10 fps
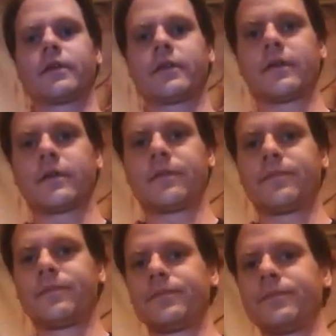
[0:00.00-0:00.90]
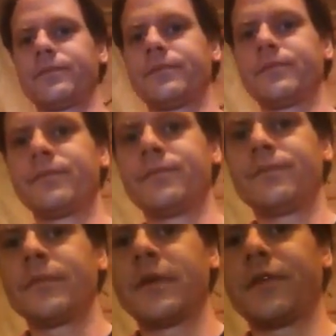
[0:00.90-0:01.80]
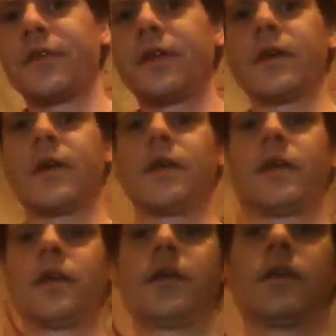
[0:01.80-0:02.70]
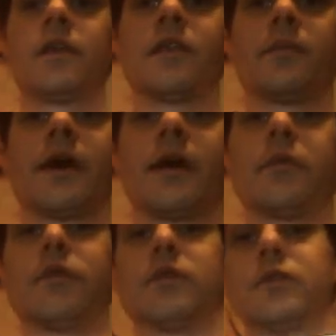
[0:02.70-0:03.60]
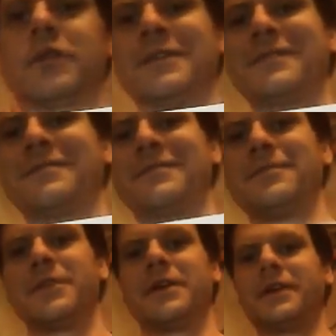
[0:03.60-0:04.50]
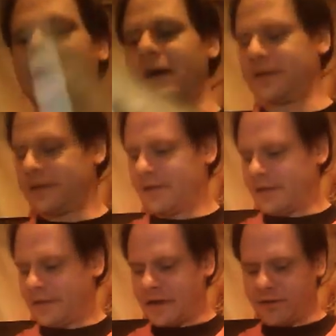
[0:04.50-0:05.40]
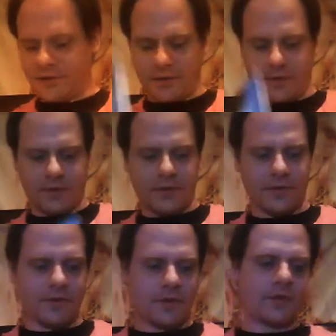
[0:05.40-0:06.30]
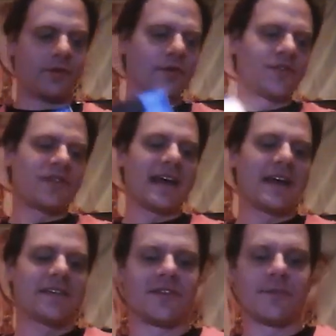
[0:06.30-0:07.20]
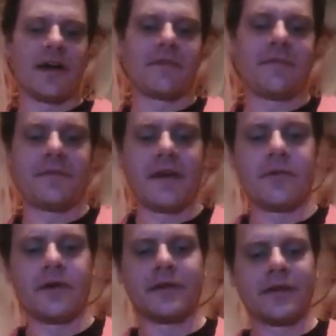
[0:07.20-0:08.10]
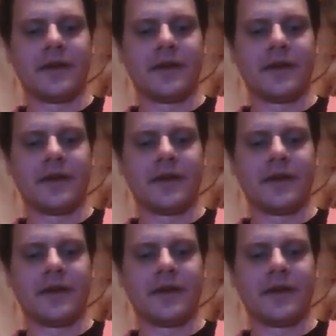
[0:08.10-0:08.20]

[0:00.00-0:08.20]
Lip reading: there. Got the gun and the Bible. But yeah, Nine Inch Nails Year Zero, to this day, this is my favorite